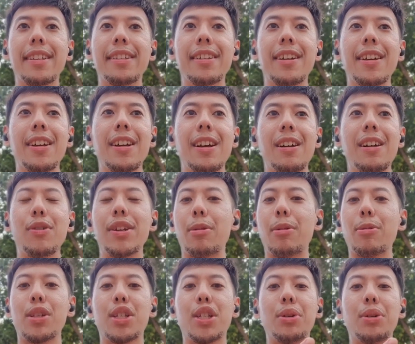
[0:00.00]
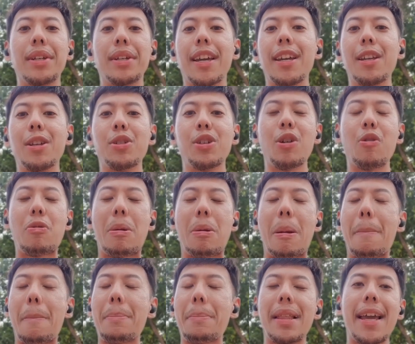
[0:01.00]
And when I was tuning in to the
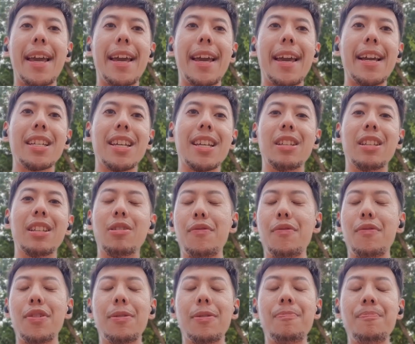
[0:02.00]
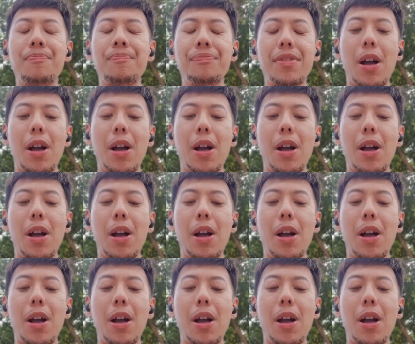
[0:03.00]
replays and even